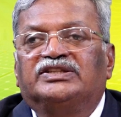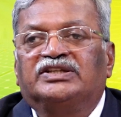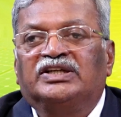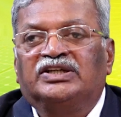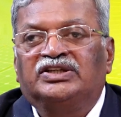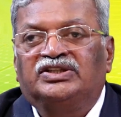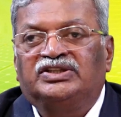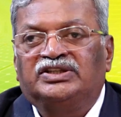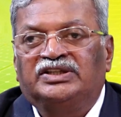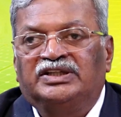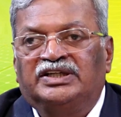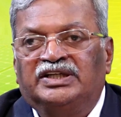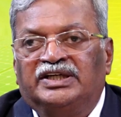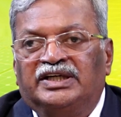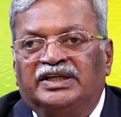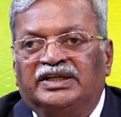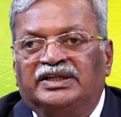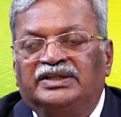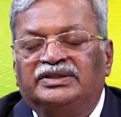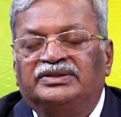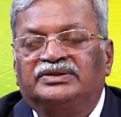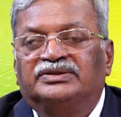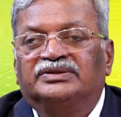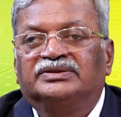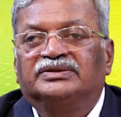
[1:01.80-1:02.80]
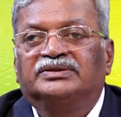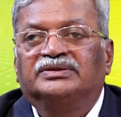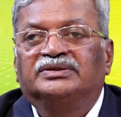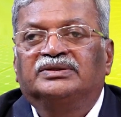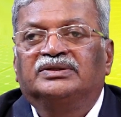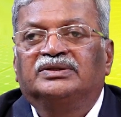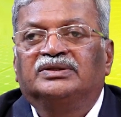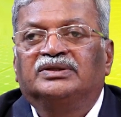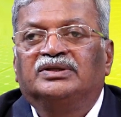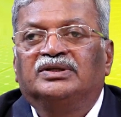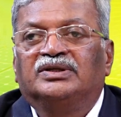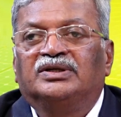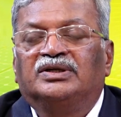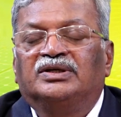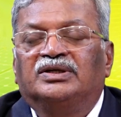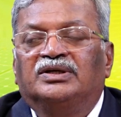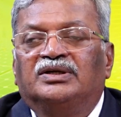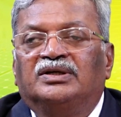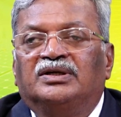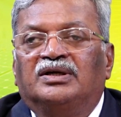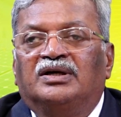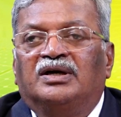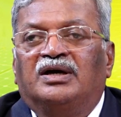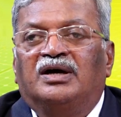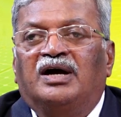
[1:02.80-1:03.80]
centigrade
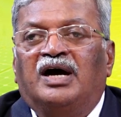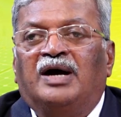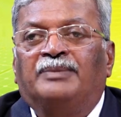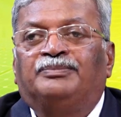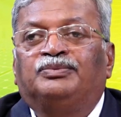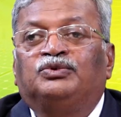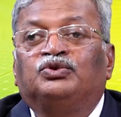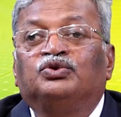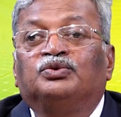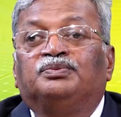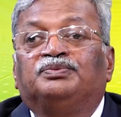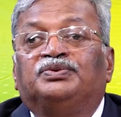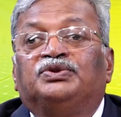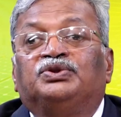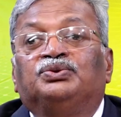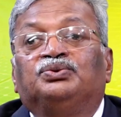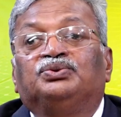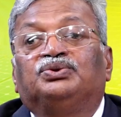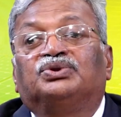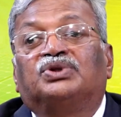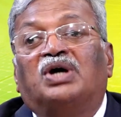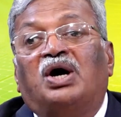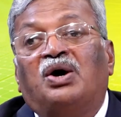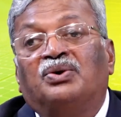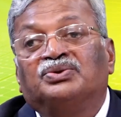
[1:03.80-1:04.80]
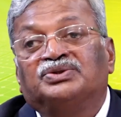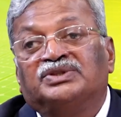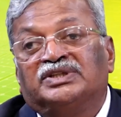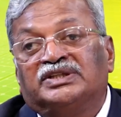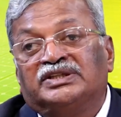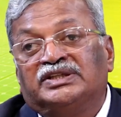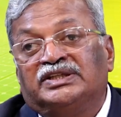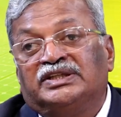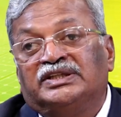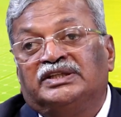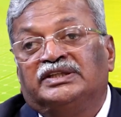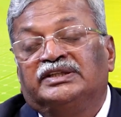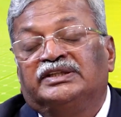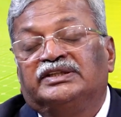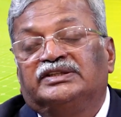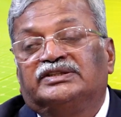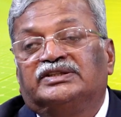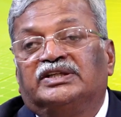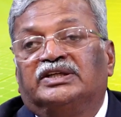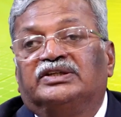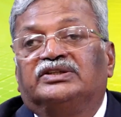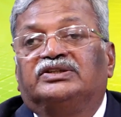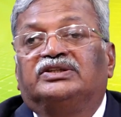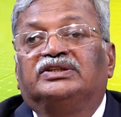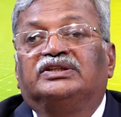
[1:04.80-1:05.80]
up to few thousand degrees
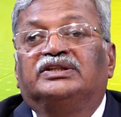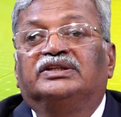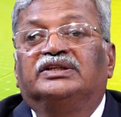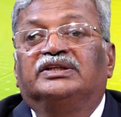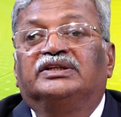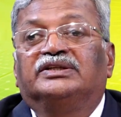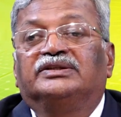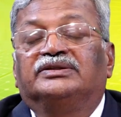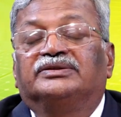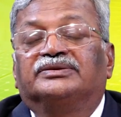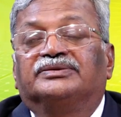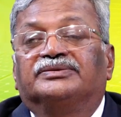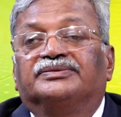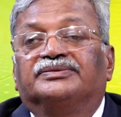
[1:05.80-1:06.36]
centigrade.